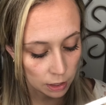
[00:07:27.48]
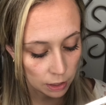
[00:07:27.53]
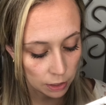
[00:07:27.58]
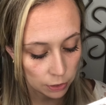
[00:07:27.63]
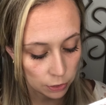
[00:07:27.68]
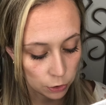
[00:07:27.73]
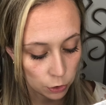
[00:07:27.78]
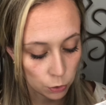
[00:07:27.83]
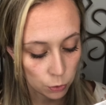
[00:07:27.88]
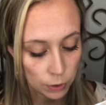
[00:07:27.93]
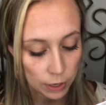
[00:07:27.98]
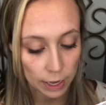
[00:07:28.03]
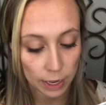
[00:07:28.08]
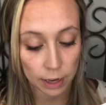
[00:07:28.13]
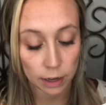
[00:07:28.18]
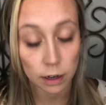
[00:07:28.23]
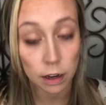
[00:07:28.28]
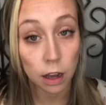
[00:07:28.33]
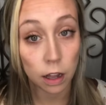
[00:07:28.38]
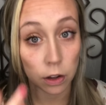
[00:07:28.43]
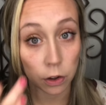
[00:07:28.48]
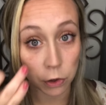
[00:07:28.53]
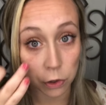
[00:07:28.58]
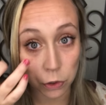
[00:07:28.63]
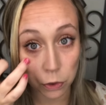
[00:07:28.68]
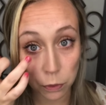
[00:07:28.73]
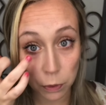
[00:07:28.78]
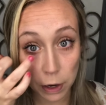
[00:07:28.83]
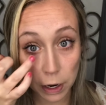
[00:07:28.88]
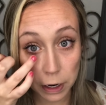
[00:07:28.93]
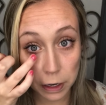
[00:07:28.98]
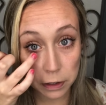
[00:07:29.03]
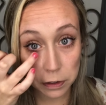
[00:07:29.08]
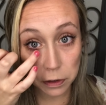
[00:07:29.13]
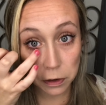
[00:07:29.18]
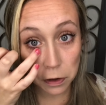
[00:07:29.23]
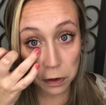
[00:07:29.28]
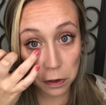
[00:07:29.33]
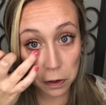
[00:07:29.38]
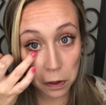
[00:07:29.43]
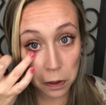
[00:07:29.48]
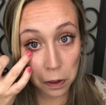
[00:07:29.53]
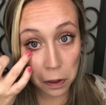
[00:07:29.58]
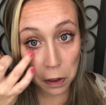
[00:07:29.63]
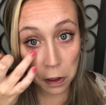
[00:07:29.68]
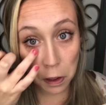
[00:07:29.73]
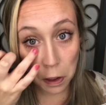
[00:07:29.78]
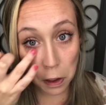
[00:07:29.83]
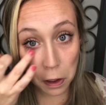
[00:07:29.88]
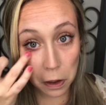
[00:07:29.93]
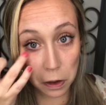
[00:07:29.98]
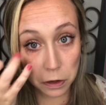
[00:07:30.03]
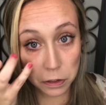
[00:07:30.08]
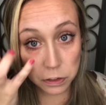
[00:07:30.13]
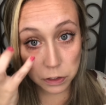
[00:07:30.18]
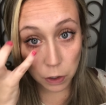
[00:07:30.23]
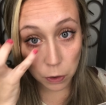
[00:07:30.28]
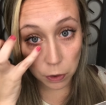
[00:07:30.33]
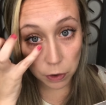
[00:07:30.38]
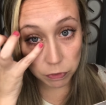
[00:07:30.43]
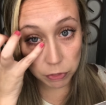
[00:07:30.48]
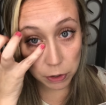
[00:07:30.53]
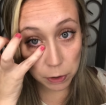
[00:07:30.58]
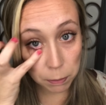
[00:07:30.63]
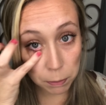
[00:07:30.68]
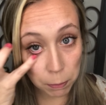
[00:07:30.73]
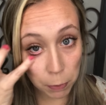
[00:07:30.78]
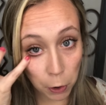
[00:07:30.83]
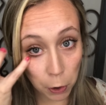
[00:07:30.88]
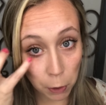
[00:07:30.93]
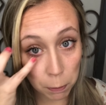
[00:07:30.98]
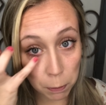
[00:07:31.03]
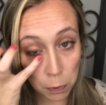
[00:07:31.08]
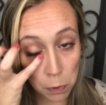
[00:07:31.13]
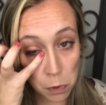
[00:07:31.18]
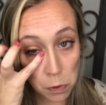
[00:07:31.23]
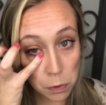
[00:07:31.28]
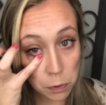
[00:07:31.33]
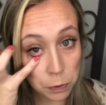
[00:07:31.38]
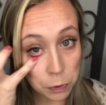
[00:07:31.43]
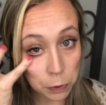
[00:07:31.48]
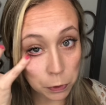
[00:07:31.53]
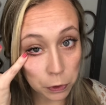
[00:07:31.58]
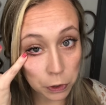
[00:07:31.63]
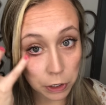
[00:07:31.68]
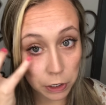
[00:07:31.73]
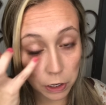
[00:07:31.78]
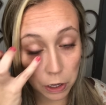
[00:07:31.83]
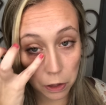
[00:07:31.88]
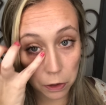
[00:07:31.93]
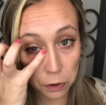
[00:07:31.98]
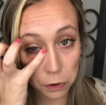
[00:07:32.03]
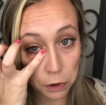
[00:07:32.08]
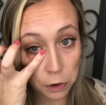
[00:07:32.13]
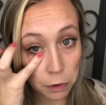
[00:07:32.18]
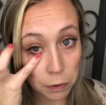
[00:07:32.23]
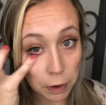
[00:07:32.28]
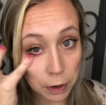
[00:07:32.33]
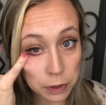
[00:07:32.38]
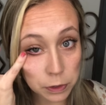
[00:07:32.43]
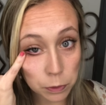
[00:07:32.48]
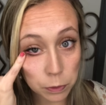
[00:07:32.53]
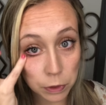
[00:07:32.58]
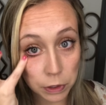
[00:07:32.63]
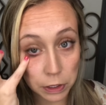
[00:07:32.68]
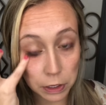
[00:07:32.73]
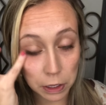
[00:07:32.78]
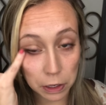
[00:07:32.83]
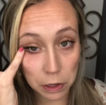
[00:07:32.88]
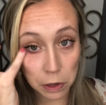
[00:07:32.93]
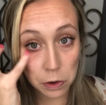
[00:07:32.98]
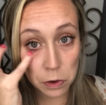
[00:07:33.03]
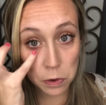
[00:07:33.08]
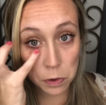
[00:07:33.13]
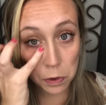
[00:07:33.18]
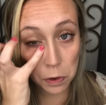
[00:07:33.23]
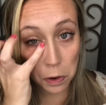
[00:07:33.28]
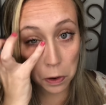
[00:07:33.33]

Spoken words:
You can color correct. So if they're purple, you're gonna color correct with a yellow.